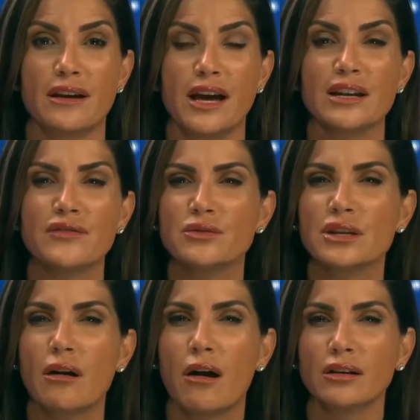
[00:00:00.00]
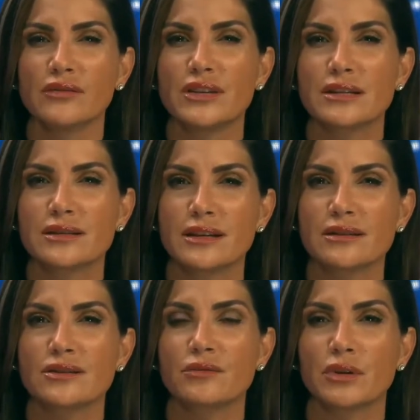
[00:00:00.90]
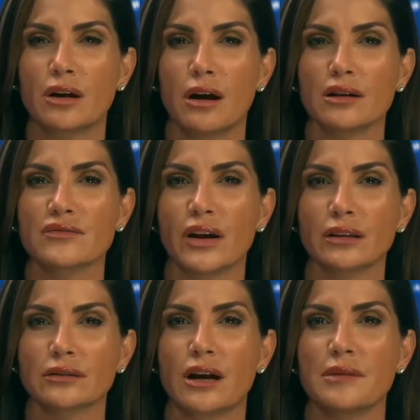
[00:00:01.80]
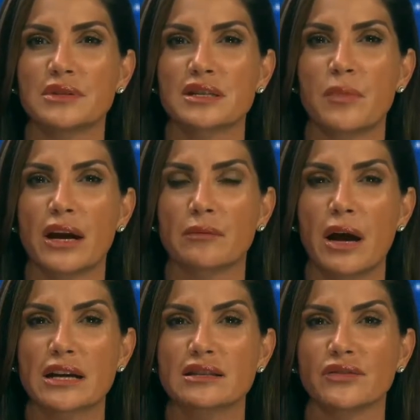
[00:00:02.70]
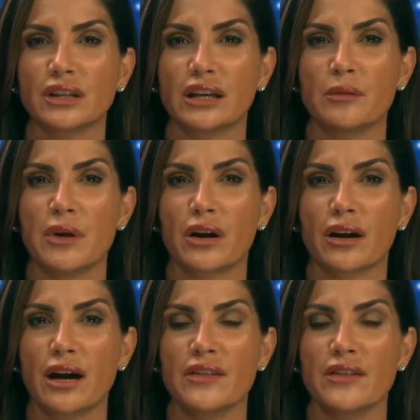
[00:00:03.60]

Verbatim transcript: And if you did all of these things, you would cause violent crime to spike massively in America,